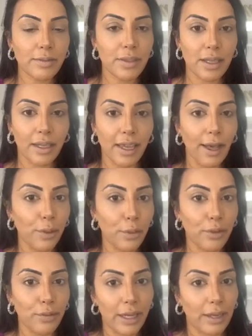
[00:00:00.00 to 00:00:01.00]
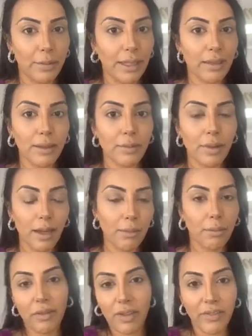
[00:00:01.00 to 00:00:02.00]
So yeah, I wouldn't recommend them. I
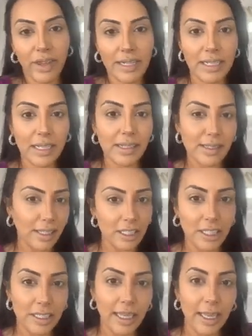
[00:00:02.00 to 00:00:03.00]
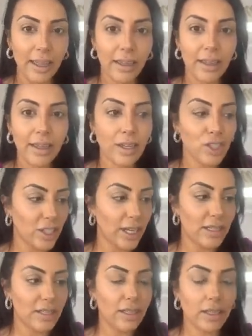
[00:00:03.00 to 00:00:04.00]
prefer Fenty, it's easier to get. She
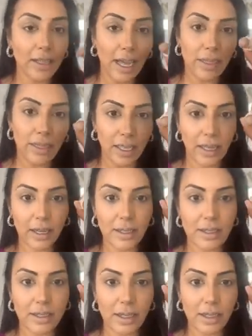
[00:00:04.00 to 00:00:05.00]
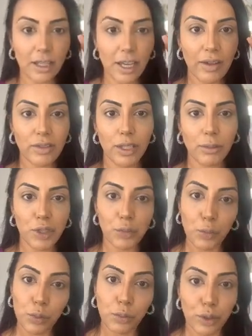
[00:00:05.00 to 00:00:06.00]
has, look how thick it is, like you have so much
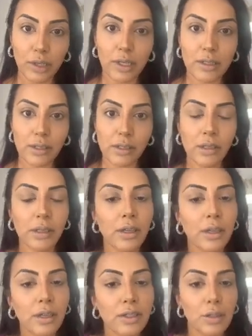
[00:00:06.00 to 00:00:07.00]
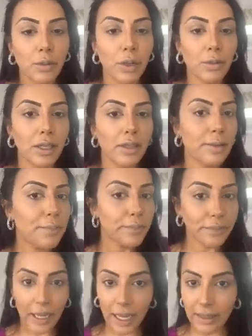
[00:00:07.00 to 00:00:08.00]
more product to work with.
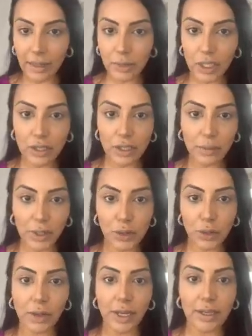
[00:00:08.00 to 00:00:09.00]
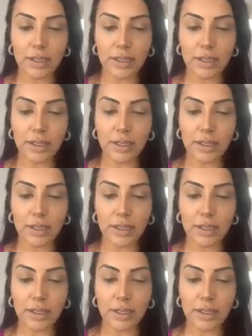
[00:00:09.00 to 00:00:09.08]
And then I'm just gonna do my jawline.